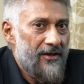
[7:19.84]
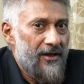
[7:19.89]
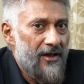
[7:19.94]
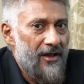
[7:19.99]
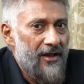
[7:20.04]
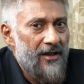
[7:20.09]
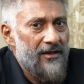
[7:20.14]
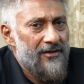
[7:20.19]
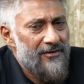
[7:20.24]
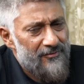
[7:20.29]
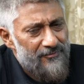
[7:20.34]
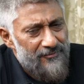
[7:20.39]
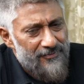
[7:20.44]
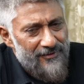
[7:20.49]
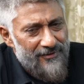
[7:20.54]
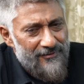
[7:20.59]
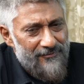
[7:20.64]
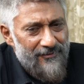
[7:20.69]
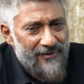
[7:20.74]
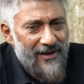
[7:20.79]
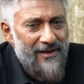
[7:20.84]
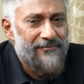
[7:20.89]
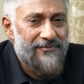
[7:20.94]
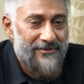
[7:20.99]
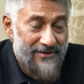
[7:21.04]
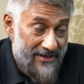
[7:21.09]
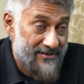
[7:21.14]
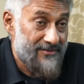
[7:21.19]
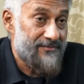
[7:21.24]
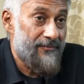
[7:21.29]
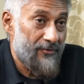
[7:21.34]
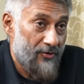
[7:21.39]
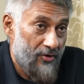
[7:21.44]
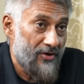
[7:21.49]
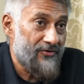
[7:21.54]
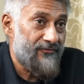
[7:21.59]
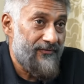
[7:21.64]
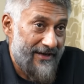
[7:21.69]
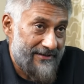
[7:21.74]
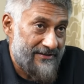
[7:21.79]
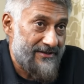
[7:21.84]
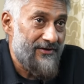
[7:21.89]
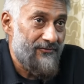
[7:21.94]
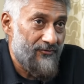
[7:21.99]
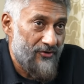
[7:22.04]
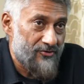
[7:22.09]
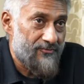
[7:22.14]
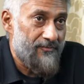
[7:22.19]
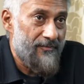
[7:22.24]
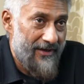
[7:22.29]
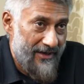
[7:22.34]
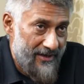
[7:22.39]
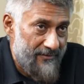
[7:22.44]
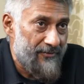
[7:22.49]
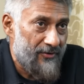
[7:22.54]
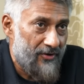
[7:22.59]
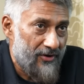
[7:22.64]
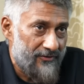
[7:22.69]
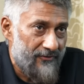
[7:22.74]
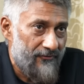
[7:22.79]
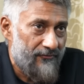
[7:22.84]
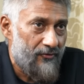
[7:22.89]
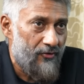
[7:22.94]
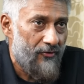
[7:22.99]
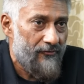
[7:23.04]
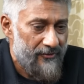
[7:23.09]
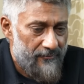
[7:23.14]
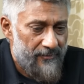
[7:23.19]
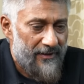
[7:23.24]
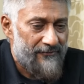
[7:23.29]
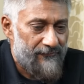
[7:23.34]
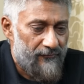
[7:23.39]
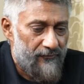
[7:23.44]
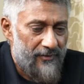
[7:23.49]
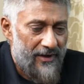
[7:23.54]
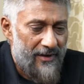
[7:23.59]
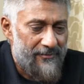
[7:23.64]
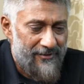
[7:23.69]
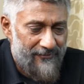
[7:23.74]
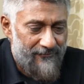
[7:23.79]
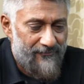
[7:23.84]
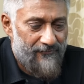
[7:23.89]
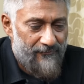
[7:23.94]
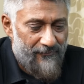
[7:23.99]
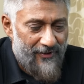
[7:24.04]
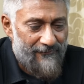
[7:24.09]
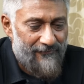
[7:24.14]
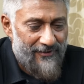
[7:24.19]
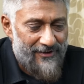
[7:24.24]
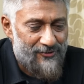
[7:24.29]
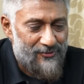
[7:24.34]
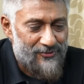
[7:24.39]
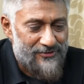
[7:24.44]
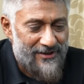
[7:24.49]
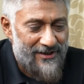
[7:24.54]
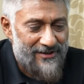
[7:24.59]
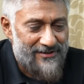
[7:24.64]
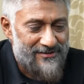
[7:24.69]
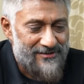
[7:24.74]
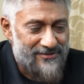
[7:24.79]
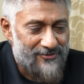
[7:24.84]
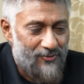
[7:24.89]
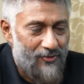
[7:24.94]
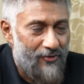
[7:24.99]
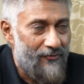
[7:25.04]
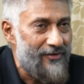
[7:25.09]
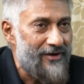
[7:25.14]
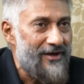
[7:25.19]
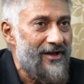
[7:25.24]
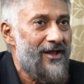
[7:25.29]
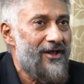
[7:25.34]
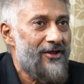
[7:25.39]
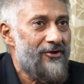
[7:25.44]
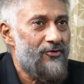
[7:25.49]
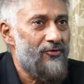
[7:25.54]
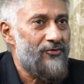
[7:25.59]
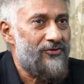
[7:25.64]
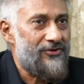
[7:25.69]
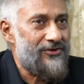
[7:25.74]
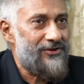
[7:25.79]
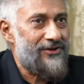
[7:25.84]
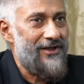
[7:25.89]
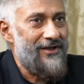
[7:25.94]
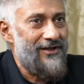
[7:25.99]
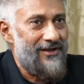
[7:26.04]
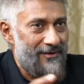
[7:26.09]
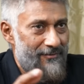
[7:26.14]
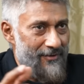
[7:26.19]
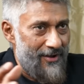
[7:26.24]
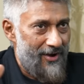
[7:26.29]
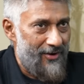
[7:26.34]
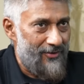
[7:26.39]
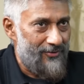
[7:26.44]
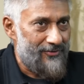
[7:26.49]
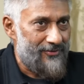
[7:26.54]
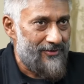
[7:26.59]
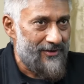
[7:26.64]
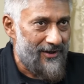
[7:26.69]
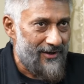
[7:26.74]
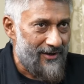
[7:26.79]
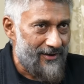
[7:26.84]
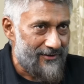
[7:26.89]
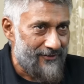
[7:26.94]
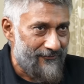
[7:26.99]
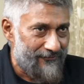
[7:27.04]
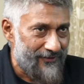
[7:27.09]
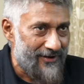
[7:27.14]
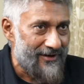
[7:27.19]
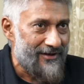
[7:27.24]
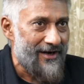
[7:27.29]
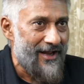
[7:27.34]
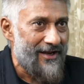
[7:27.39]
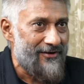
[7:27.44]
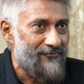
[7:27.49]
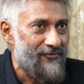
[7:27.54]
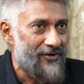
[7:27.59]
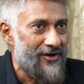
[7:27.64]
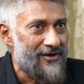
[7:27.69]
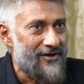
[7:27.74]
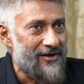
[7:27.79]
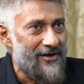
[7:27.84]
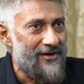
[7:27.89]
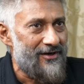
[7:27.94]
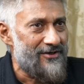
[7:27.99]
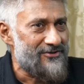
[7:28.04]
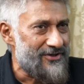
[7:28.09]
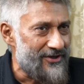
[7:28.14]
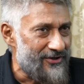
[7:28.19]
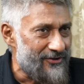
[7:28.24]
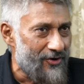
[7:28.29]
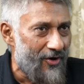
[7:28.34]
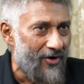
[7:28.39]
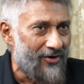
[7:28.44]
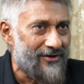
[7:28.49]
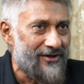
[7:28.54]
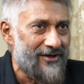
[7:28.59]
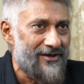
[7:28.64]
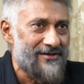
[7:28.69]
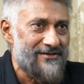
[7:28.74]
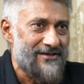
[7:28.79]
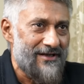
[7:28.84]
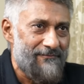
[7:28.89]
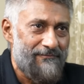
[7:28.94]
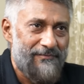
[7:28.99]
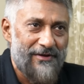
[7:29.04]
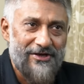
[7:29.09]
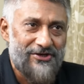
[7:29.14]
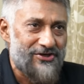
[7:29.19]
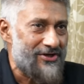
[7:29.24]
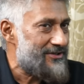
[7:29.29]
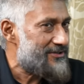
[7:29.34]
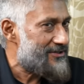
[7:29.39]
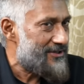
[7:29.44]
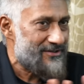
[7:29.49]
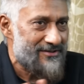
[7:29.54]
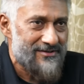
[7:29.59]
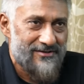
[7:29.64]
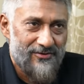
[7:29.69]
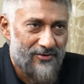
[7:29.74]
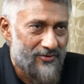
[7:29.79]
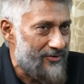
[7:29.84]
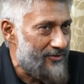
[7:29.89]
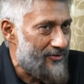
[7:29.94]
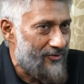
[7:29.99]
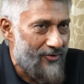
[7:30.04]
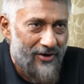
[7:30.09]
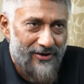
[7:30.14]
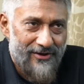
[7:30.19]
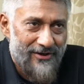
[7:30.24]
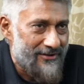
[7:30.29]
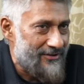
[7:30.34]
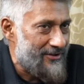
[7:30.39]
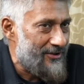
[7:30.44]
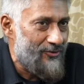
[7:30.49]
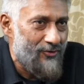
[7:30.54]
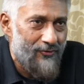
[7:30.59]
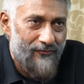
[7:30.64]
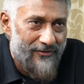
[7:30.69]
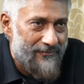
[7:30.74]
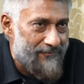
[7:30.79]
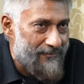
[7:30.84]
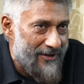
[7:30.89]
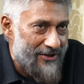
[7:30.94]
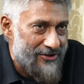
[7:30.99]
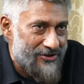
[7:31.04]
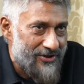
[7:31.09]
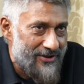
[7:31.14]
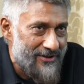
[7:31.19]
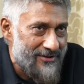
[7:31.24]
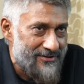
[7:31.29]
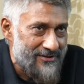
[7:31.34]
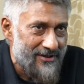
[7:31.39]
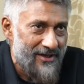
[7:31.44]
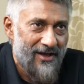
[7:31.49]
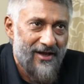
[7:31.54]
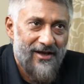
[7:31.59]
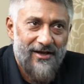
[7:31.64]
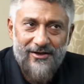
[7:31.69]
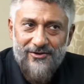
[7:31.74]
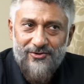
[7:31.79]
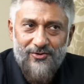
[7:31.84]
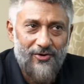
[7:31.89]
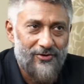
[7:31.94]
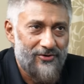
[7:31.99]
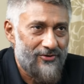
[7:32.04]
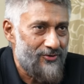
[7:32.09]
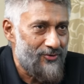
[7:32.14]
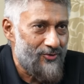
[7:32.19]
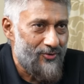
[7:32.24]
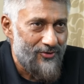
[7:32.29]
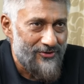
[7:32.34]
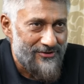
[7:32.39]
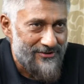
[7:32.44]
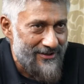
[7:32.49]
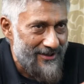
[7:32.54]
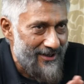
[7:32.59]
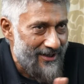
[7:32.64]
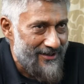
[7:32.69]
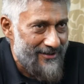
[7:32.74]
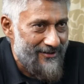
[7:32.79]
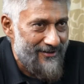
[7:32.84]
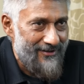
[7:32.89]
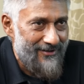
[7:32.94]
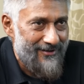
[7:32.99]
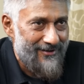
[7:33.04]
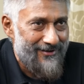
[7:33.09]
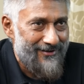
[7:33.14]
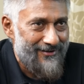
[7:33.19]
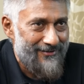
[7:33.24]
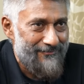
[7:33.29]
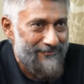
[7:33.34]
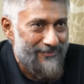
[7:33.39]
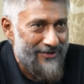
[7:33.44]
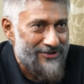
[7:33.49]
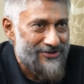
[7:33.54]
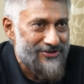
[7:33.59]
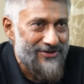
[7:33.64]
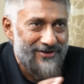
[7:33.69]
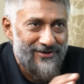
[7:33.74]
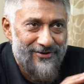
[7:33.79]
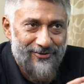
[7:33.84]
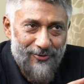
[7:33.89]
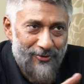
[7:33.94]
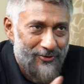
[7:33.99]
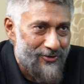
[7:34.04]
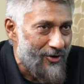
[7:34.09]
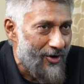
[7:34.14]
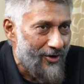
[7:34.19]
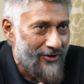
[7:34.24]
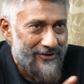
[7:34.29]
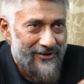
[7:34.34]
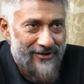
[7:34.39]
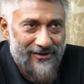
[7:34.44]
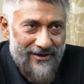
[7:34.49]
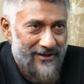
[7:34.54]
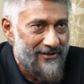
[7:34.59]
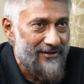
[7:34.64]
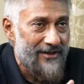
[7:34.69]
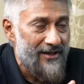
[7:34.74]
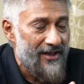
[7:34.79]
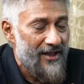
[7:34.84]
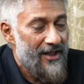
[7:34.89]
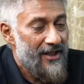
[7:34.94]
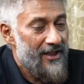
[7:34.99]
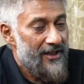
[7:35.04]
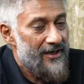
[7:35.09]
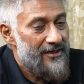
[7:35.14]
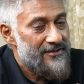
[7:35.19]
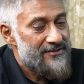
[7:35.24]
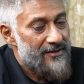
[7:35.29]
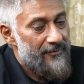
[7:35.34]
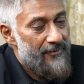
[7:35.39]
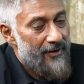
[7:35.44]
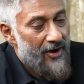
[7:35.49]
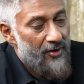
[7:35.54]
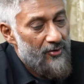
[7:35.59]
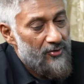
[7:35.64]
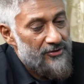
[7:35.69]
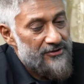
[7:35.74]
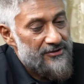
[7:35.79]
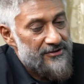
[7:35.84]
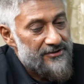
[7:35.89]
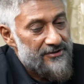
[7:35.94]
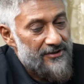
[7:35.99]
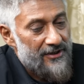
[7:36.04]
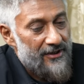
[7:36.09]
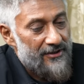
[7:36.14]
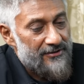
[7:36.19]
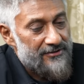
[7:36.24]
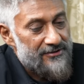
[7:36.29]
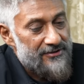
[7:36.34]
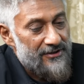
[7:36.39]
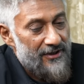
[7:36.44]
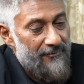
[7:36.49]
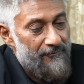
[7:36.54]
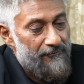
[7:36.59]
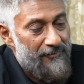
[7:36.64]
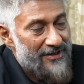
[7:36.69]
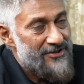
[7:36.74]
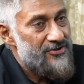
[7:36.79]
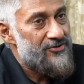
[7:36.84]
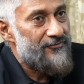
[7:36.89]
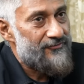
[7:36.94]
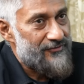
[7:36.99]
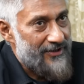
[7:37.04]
Uh, and yes, because vaccine was made, made because for. of COVID. But I mean, when you say it's COVID, you think about uh, the frontline workers and doctors and patients. It's got nothing to do with patients. It's got you don't see any uh, patient, no doctor, nothing. It's about uh, a bunch of